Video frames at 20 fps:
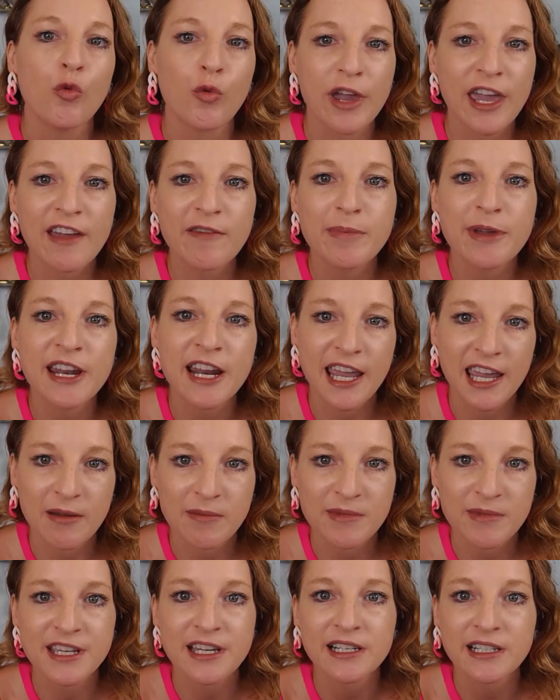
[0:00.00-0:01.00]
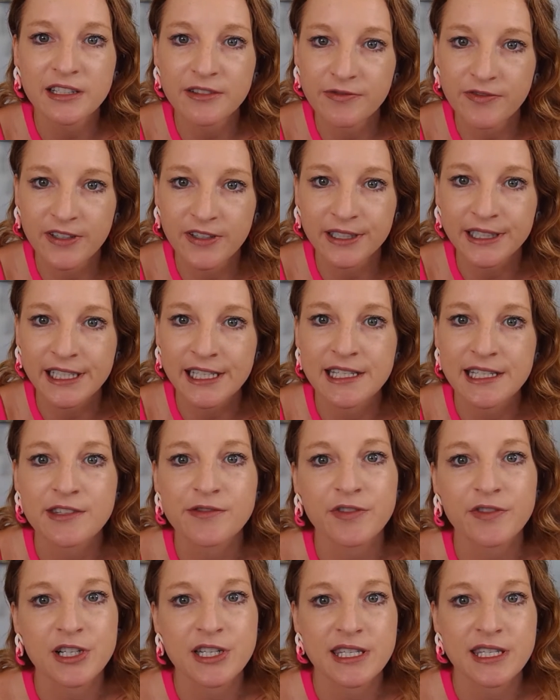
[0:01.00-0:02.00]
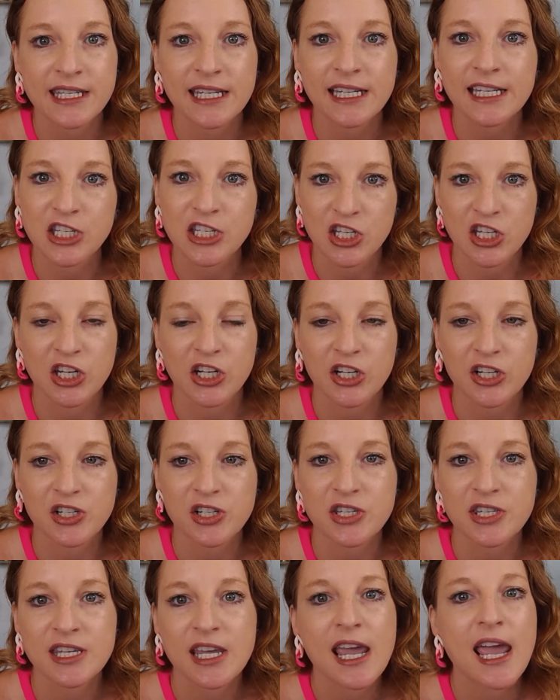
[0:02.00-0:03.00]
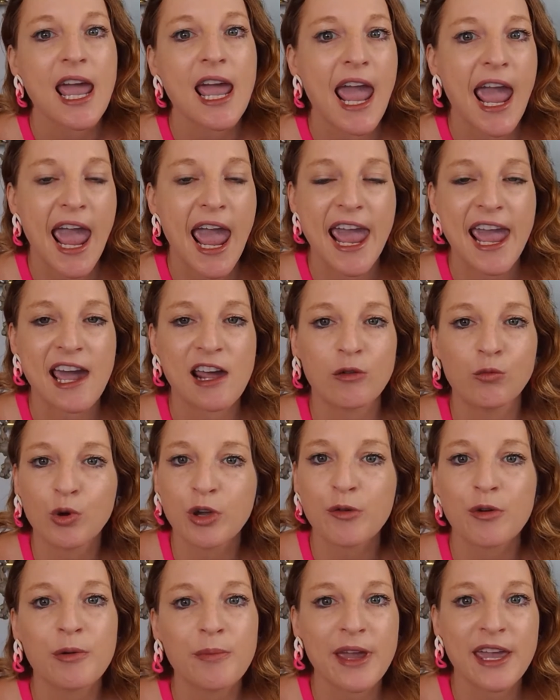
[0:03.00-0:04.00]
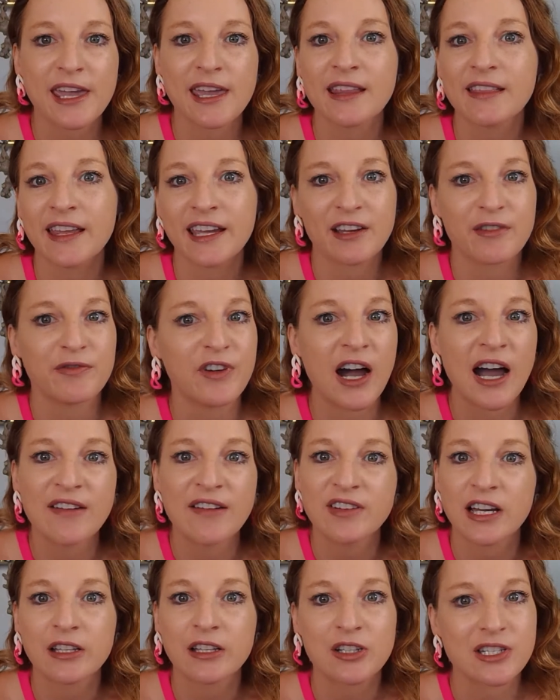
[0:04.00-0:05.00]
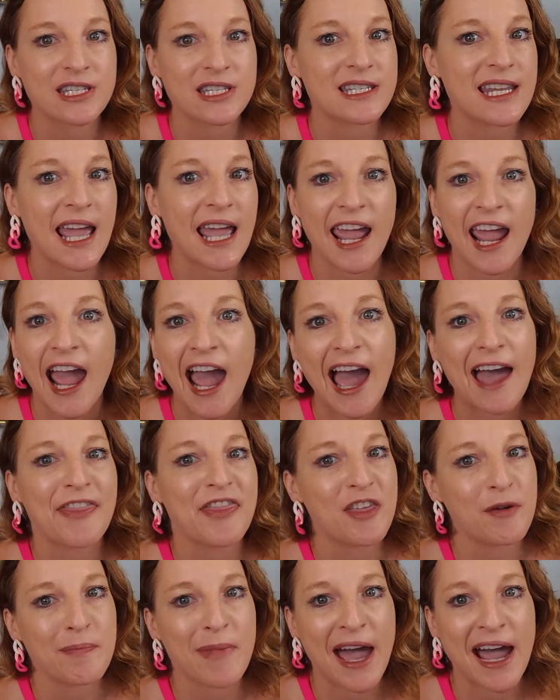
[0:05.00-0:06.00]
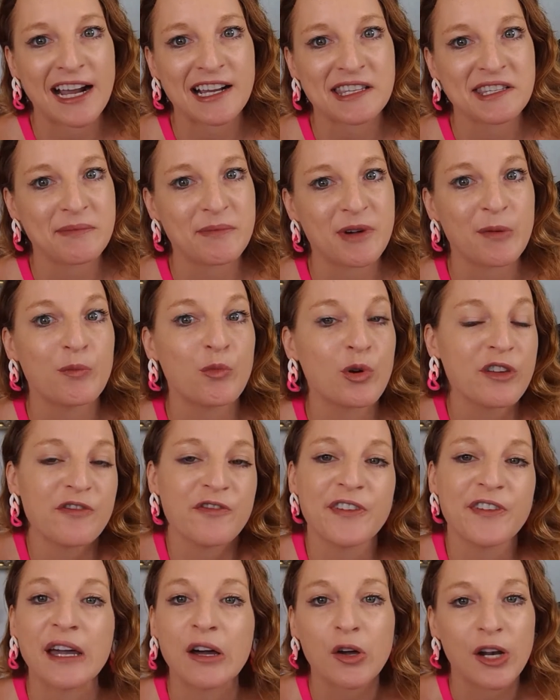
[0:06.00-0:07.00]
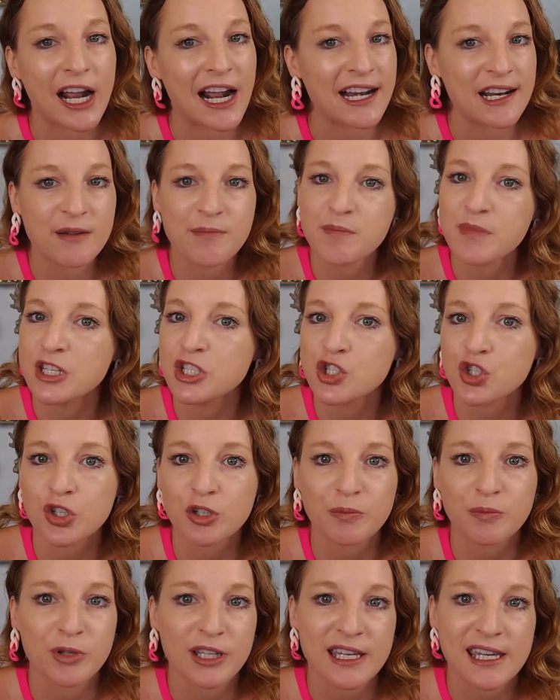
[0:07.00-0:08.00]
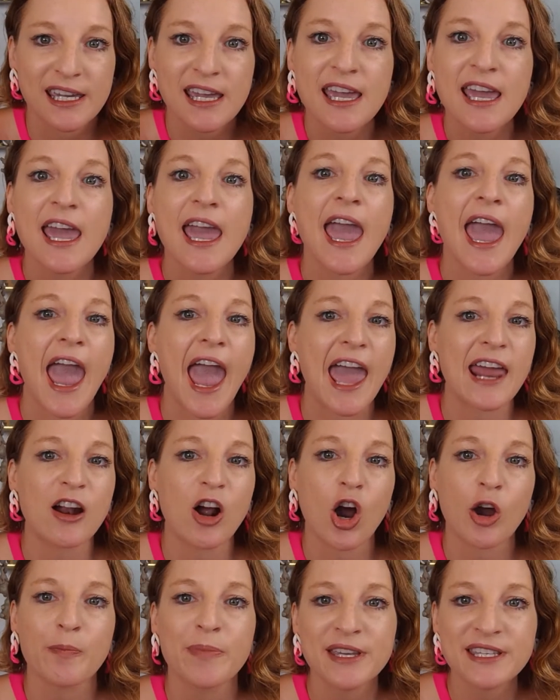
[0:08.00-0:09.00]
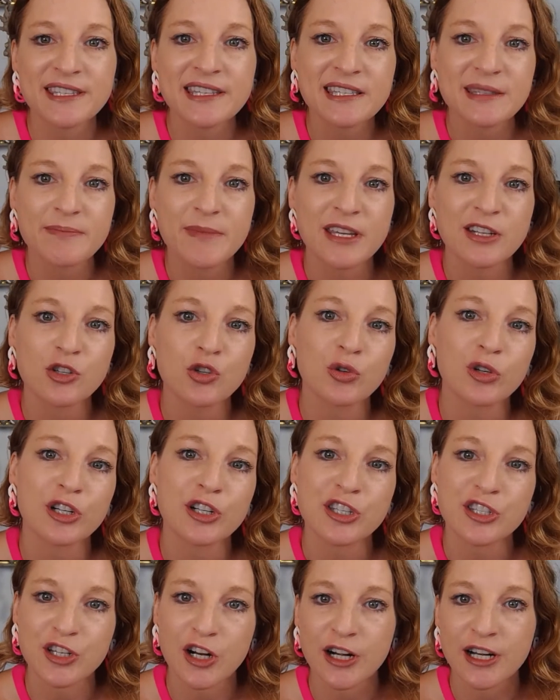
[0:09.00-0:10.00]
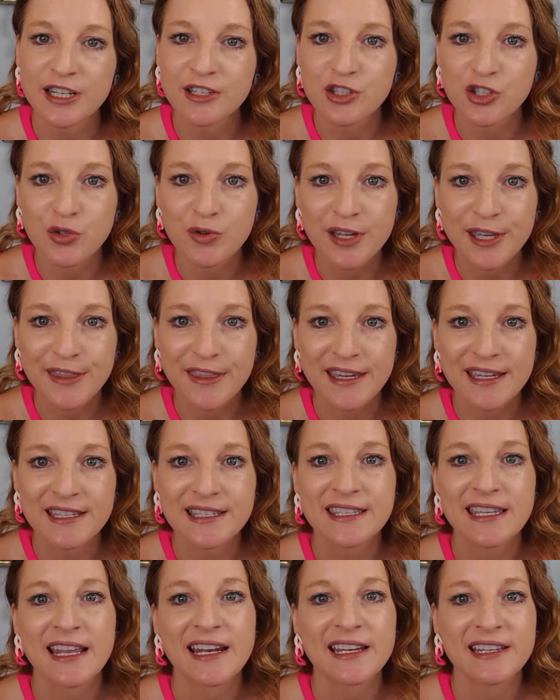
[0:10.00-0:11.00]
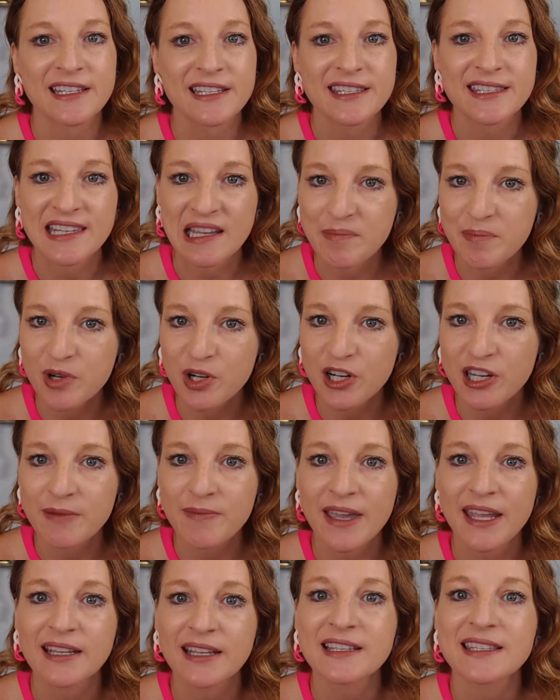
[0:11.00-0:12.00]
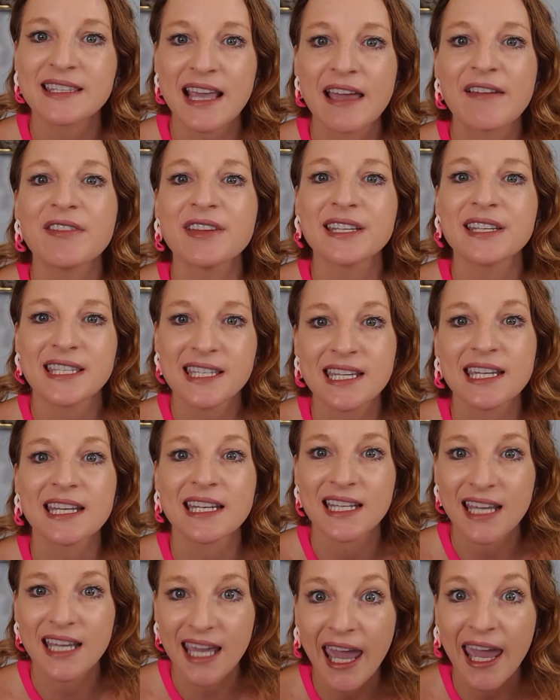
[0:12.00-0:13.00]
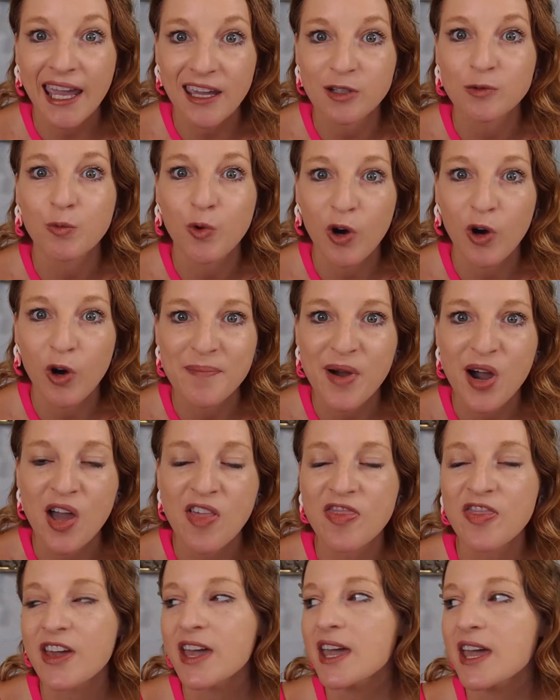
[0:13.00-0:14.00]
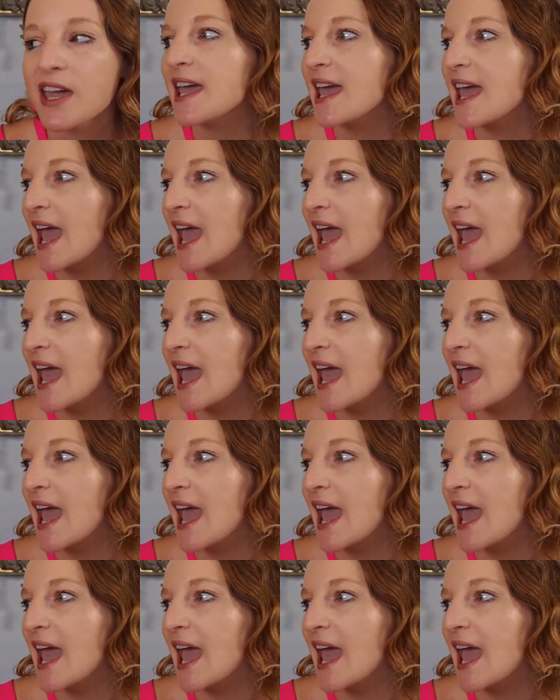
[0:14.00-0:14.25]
We have been Amazon affiliates for 6 years, and we were making like $5 a day at the maximum. We failed at it miserably. And our business mentor started doing this, and in December, he made $17K in 1 month.